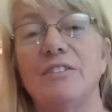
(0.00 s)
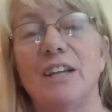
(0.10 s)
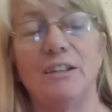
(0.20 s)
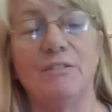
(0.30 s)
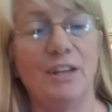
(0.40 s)

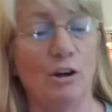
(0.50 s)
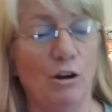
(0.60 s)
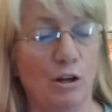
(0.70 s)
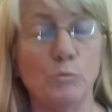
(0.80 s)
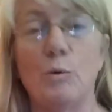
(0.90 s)
and if they are
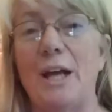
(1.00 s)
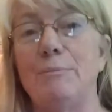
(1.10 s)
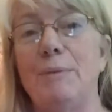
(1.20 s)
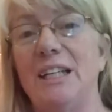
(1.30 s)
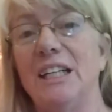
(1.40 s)
on wet
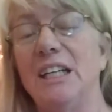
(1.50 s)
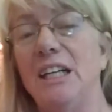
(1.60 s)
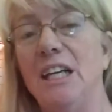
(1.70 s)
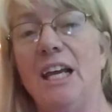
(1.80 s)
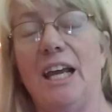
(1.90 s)
bedding
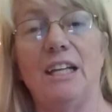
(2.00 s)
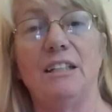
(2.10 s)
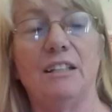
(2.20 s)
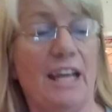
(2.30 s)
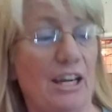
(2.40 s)

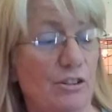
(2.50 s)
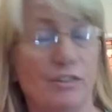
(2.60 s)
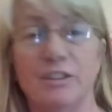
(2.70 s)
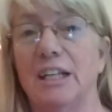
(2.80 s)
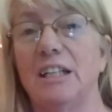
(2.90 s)
and the cage
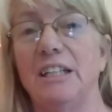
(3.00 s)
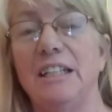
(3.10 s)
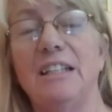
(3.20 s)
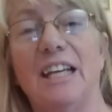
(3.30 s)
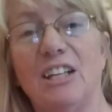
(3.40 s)
doesn't get
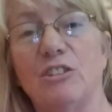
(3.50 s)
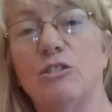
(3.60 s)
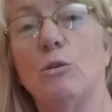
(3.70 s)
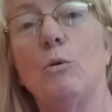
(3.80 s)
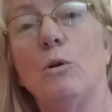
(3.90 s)
cleaned, they get
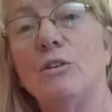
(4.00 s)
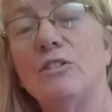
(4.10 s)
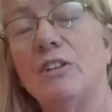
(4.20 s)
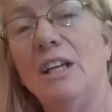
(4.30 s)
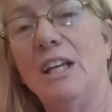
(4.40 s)
sores.